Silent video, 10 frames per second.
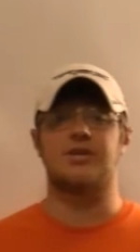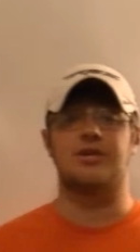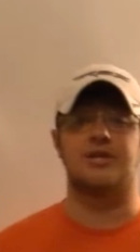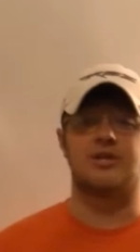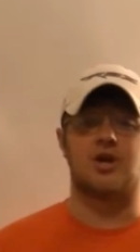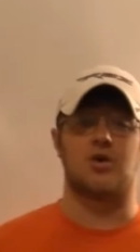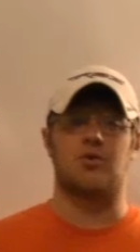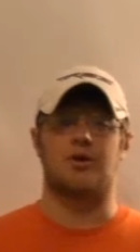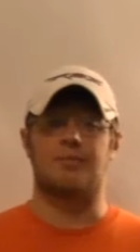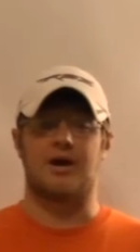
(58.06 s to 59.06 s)
thing you need to
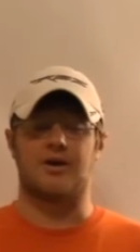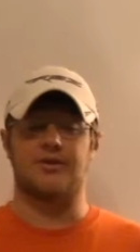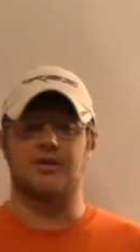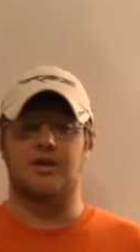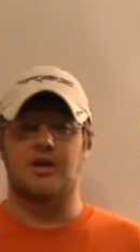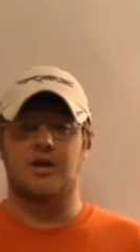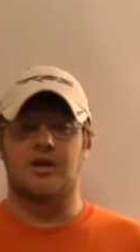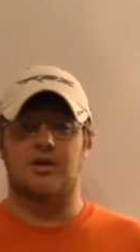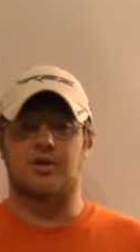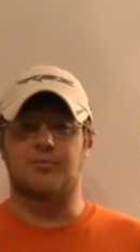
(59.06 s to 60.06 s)
know about
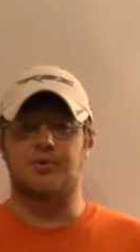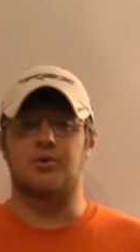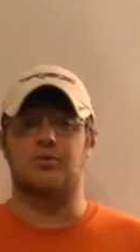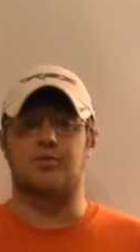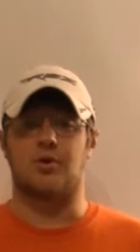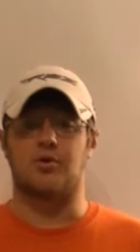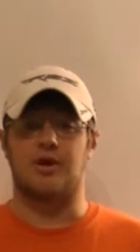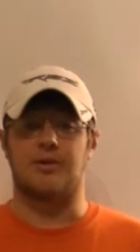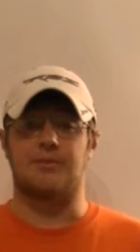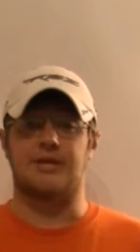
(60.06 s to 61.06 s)
computer
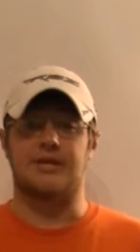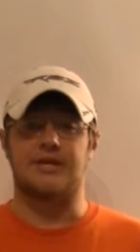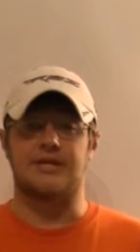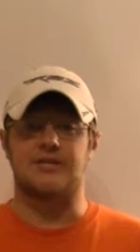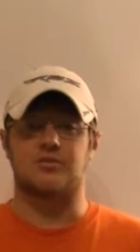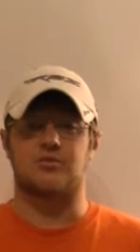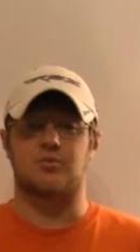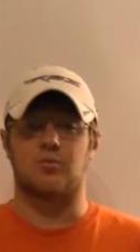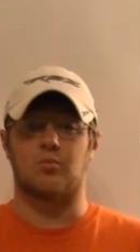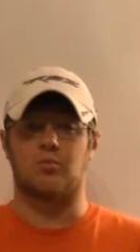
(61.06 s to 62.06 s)
programming is
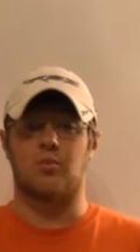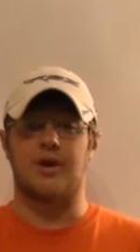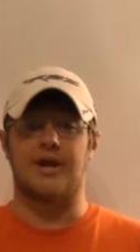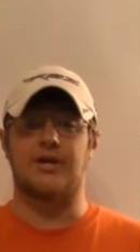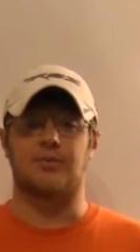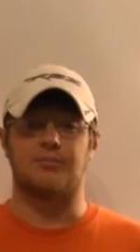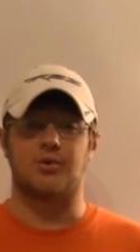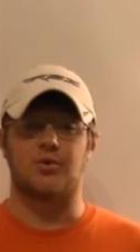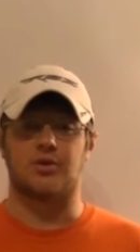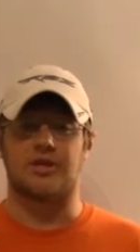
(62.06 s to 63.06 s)
what a
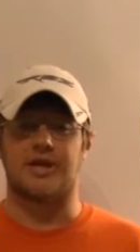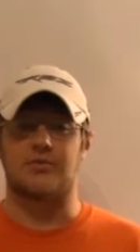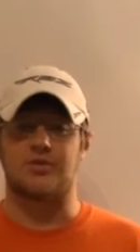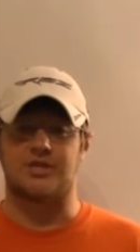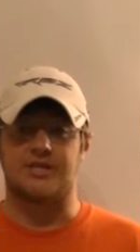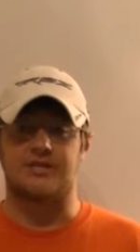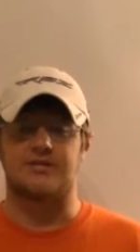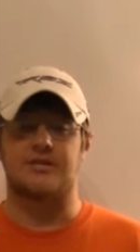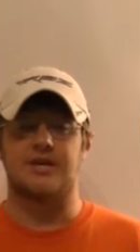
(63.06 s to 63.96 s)
computer language is.